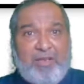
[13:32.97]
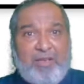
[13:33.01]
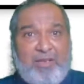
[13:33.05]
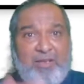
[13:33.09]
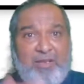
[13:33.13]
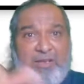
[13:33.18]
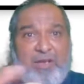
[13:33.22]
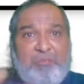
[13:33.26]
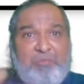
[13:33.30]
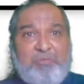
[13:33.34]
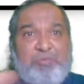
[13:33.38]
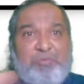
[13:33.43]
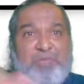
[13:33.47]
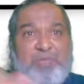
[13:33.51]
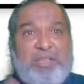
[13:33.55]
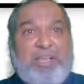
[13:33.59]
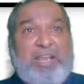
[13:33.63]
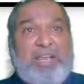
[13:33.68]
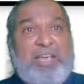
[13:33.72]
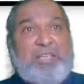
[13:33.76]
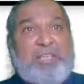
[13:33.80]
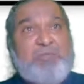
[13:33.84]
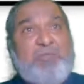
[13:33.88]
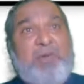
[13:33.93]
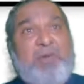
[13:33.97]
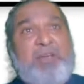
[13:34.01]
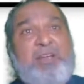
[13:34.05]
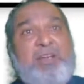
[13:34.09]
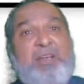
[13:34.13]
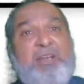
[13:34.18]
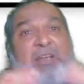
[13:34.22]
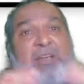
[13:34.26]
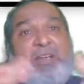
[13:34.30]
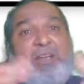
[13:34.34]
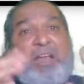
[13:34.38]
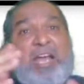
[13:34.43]
Come to the next one,
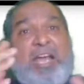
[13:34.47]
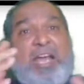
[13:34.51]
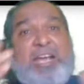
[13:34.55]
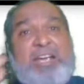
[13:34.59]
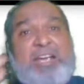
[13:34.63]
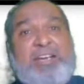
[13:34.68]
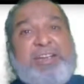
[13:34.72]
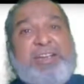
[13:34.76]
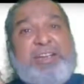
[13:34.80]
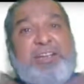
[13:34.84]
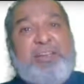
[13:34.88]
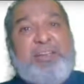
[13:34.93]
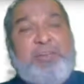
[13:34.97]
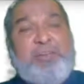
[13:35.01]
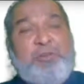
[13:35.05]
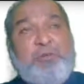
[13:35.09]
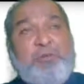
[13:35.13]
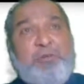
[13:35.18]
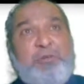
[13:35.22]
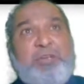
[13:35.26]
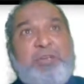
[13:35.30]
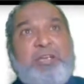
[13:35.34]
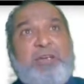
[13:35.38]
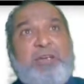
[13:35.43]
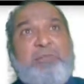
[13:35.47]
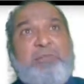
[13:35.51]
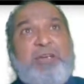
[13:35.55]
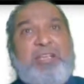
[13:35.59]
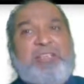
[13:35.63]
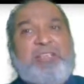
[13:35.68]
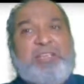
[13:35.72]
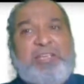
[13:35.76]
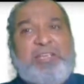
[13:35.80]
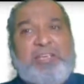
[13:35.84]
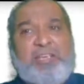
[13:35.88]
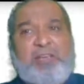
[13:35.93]
anticlinorium and
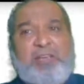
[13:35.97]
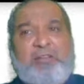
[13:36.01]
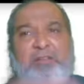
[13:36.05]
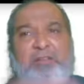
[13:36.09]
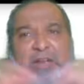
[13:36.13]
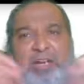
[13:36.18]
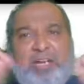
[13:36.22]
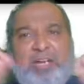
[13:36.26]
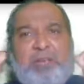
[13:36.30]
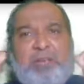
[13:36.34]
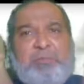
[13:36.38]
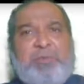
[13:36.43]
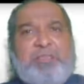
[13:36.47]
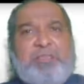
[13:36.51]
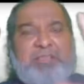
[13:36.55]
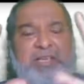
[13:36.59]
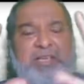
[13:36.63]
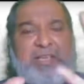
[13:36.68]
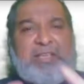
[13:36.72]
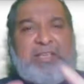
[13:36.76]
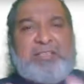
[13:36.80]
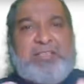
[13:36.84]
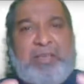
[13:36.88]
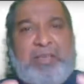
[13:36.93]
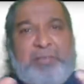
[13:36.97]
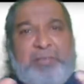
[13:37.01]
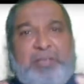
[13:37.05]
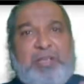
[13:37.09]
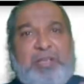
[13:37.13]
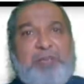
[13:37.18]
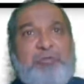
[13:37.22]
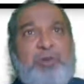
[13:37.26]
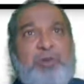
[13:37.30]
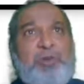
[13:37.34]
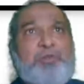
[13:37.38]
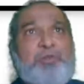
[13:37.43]
syncline. 100%
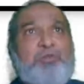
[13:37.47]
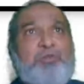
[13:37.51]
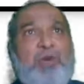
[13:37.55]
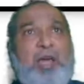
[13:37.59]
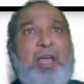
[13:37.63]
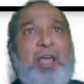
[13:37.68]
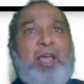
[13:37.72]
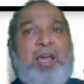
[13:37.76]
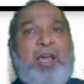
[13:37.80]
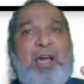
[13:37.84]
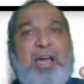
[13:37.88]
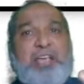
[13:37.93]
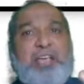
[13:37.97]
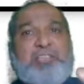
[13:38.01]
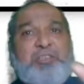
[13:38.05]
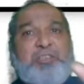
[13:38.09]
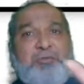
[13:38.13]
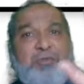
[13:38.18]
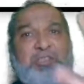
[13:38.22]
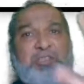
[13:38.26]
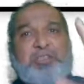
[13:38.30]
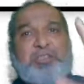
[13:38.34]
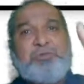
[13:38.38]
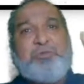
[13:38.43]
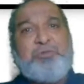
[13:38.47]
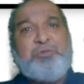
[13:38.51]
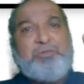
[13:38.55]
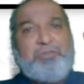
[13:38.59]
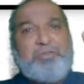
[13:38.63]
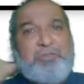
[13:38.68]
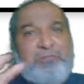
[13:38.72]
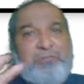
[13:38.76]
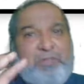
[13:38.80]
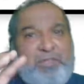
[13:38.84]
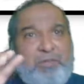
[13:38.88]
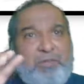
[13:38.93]
examiner going to ask you this
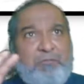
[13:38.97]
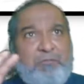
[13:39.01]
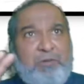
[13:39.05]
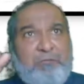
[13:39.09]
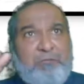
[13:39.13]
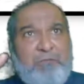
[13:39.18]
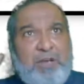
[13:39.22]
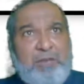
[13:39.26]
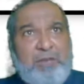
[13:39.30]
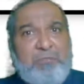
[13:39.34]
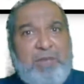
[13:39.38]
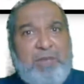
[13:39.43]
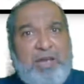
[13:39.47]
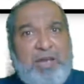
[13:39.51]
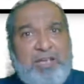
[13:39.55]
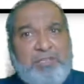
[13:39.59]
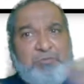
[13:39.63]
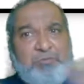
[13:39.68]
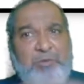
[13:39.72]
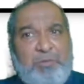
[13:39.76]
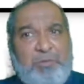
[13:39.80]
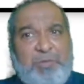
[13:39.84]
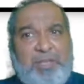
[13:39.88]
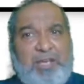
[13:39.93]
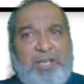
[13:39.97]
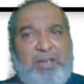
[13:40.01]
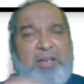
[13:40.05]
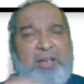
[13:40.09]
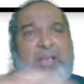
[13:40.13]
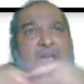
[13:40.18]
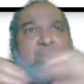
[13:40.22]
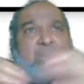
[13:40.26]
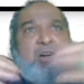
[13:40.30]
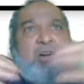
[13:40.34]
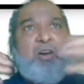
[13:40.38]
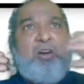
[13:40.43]
question, whether 1 marks will be there
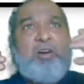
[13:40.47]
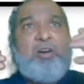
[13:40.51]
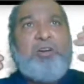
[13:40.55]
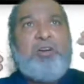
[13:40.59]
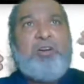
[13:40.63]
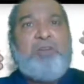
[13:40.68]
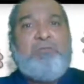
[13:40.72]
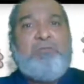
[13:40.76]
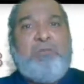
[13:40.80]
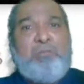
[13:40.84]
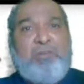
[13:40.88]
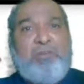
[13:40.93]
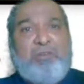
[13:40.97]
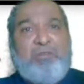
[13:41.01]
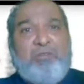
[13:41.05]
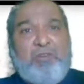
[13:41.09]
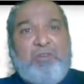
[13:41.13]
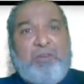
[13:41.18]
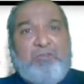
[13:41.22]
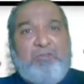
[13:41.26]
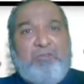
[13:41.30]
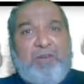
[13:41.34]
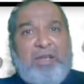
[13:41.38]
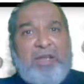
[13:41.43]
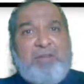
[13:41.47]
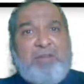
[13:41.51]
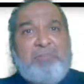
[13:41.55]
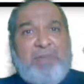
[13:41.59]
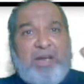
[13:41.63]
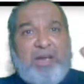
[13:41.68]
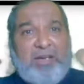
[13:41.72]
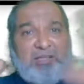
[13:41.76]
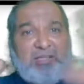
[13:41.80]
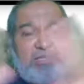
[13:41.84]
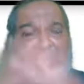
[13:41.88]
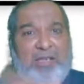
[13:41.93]
or it will be for 5
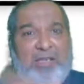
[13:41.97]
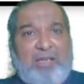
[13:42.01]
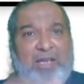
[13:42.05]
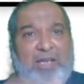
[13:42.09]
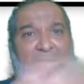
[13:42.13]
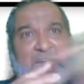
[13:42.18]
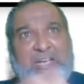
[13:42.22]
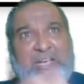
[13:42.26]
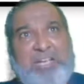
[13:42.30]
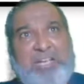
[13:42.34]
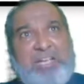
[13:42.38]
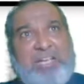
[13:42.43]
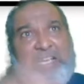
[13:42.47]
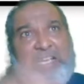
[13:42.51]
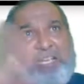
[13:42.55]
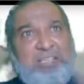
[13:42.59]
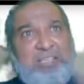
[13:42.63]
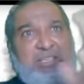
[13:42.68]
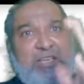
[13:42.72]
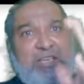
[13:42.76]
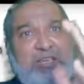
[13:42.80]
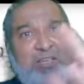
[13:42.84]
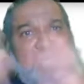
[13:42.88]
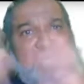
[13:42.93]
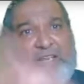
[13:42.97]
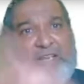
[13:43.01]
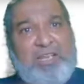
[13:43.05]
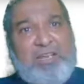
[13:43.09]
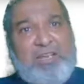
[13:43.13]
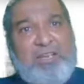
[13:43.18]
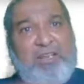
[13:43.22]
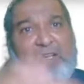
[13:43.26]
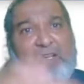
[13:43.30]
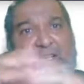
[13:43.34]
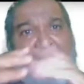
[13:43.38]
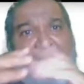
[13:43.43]
marks. Anticline,
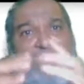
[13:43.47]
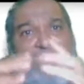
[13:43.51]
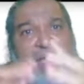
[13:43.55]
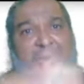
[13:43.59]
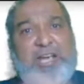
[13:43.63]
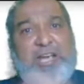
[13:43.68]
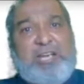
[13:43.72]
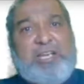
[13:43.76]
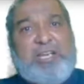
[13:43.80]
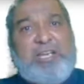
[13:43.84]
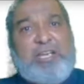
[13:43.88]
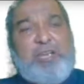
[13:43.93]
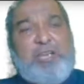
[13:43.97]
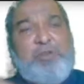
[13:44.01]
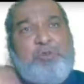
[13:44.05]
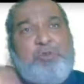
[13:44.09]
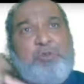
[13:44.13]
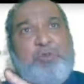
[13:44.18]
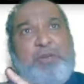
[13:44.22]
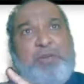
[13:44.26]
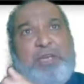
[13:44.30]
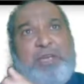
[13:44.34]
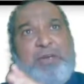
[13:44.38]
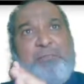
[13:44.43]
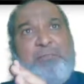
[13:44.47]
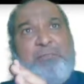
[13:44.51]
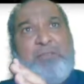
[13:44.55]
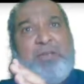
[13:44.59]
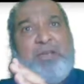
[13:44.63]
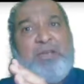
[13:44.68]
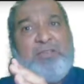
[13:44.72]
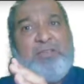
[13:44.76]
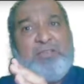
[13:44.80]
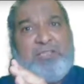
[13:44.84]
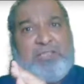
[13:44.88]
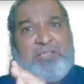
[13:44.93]
syncline, anticlinorium,
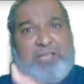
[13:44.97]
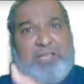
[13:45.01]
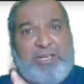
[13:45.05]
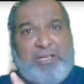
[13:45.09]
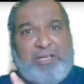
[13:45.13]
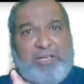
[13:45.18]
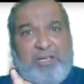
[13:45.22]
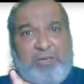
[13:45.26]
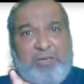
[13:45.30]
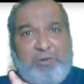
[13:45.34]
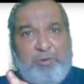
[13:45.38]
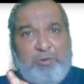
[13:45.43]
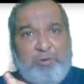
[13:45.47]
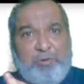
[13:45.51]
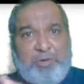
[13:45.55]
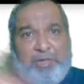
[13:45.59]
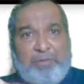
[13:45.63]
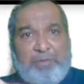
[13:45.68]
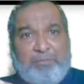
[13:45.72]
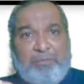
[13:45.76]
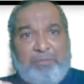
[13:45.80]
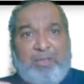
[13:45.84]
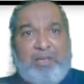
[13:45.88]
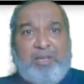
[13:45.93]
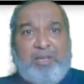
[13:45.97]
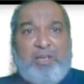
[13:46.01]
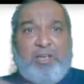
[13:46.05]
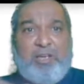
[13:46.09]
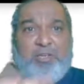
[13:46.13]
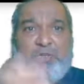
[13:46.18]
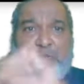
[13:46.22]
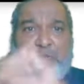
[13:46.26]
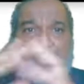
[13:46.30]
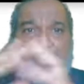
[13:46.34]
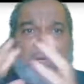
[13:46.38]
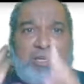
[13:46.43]
synclinorium.
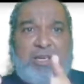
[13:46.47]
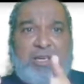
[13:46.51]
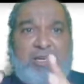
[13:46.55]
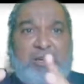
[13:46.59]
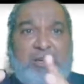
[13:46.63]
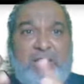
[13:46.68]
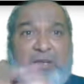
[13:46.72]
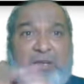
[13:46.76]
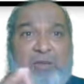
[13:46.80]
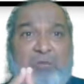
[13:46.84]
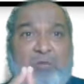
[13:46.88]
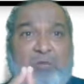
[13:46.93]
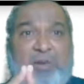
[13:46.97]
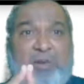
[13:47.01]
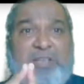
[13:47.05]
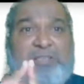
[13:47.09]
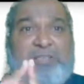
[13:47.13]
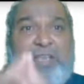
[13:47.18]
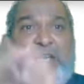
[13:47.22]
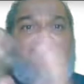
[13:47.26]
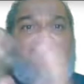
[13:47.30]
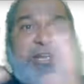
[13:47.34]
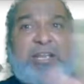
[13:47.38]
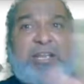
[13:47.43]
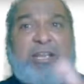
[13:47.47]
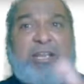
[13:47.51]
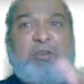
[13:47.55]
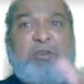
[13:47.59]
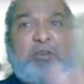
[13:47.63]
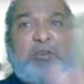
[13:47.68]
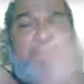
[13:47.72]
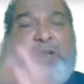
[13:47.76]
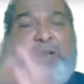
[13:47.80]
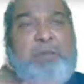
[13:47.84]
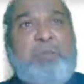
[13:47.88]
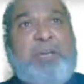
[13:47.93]
So here, what is the
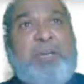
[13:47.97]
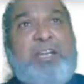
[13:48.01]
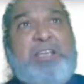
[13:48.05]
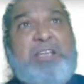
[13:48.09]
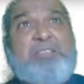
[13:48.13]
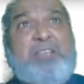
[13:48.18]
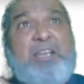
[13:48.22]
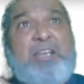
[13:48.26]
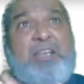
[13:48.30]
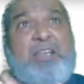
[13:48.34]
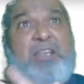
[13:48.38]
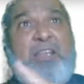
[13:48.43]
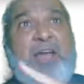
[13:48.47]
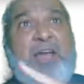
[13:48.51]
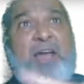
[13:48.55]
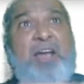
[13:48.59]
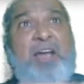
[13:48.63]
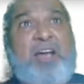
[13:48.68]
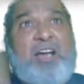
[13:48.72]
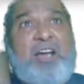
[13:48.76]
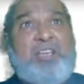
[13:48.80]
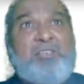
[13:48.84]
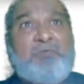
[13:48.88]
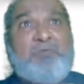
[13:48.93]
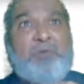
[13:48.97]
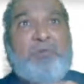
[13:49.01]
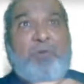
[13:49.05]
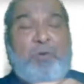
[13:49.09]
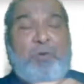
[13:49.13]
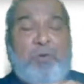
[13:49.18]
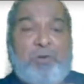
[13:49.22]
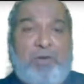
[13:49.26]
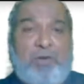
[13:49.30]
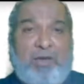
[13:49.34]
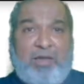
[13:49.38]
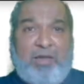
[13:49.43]
anticlinorium? It is a large
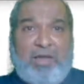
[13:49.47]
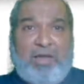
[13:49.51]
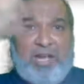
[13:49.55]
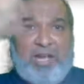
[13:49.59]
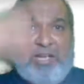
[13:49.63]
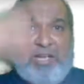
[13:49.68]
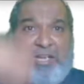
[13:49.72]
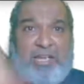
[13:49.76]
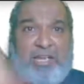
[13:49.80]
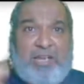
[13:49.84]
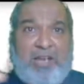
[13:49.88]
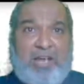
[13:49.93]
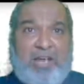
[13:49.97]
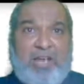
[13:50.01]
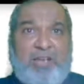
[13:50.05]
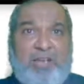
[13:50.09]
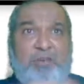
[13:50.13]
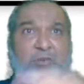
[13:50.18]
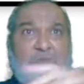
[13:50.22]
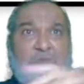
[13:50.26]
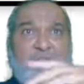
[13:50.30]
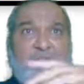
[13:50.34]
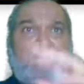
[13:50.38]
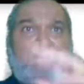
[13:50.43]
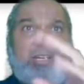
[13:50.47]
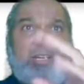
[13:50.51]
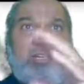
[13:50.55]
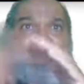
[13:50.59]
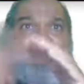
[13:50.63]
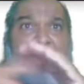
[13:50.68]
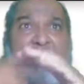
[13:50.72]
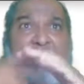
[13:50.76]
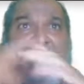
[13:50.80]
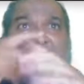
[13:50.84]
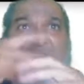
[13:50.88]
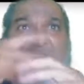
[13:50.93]
fold. Anticline or
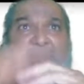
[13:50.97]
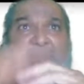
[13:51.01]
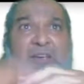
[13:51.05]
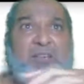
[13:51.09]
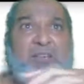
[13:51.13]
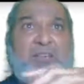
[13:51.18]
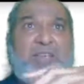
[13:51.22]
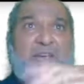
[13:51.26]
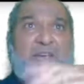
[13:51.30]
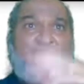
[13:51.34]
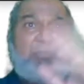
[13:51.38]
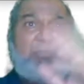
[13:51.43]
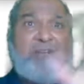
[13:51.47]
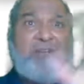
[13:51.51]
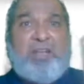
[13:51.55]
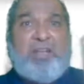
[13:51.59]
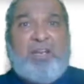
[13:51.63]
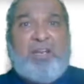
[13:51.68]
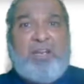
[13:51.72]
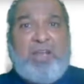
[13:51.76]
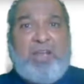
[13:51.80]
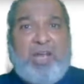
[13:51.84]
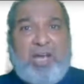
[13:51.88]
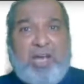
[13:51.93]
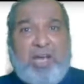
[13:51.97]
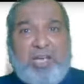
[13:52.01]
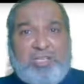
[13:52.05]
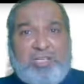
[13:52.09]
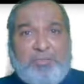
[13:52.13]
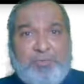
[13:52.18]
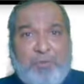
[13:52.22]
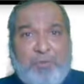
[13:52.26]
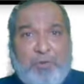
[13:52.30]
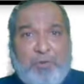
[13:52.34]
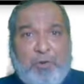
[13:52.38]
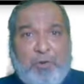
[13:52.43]
syncline, they are a very large
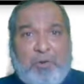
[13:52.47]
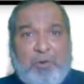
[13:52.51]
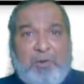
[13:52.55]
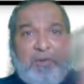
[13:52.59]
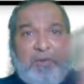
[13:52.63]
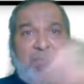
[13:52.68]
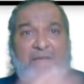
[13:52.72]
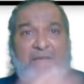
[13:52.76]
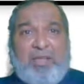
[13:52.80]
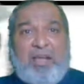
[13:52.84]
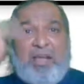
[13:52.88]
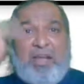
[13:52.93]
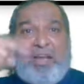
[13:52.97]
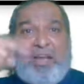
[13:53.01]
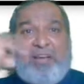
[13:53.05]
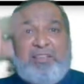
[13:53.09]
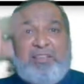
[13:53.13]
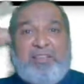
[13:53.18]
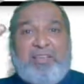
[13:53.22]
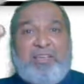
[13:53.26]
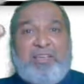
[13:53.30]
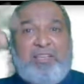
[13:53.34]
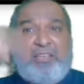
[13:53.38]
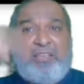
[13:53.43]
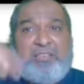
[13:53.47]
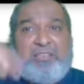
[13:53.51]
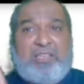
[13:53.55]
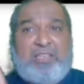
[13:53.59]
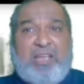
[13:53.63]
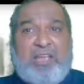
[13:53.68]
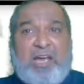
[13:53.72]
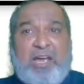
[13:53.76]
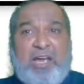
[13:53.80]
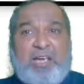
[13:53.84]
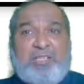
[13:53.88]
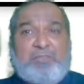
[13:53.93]
fold, and this
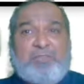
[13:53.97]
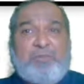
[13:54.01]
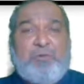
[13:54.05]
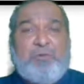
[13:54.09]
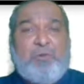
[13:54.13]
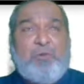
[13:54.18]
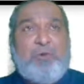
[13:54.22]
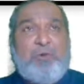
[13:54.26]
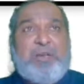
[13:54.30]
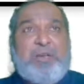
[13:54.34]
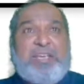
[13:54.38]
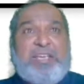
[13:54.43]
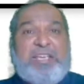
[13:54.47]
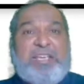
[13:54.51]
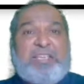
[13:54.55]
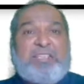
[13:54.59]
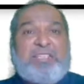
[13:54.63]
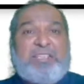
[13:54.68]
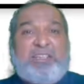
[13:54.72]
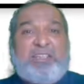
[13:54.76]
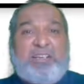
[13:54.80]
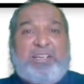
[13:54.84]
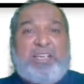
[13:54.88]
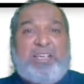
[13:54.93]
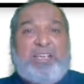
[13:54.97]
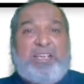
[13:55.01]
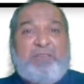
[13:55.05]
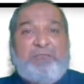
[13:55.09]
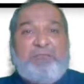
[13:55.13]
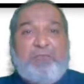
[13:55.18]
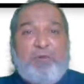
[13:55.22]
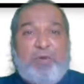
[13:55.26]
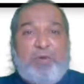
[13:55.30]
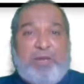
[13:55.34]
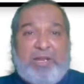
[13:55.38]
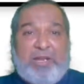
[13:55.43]
large fold is
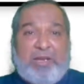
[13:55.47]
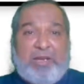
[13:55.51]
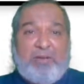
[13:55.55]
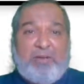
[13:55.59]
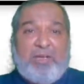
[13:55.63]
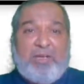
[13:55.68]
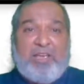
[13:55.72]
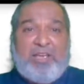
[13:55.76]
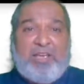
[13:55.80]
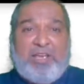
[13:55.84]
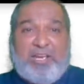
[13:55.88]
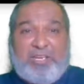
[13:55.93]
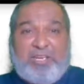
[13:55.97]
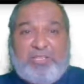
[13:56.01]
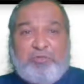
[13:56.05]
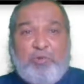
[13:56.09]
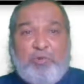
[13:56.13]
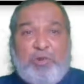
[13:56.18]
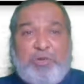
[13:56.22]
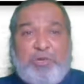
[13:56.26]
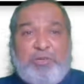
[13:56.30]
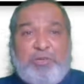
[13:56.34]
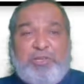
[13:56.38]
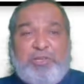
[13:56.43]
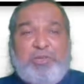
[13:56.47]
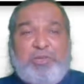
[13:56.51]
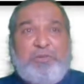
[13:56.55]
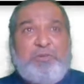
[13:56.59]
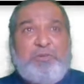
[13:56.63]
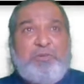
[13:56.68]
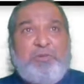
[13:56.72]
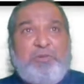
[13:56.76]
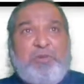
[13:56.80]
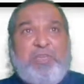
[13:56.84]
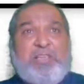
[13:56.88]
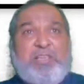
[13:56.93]
refolded. It is going to give
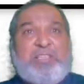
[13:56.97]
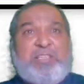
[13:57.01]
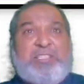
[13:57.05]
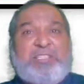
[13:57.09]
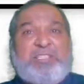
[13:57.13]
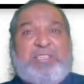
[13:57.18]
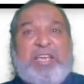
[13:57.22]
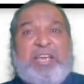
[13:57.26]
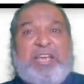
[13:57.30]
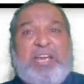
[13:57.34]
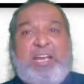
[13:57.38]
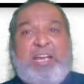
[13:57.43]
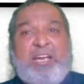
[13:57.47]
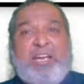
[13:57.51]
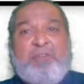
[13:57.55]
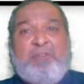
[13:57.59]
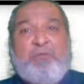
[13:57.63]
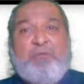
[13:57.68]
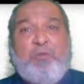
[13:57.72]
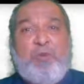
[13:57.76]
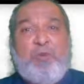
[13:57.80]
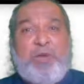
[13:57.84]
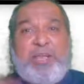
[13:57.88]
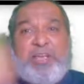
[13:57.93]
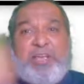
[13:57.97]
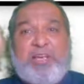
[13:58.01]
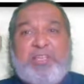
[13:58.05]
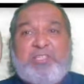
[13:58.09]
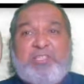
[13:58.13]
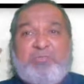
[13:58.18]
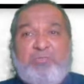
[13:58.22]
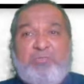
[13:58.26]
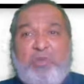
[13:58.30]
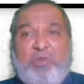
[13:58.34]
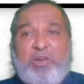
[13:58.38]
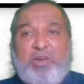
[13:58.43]
you secondary folding, a
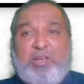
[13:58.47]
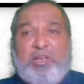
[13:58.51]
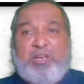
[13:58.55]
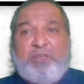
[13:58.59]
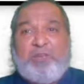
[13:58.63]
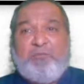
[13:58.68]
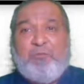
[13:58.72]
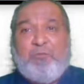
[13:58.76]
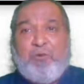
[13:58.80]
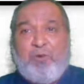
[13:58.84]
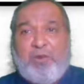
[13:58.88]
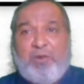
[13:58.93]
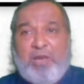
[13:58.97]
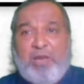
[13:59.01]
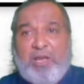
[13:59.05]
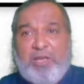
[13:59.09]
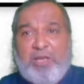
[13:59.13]
smaller fold.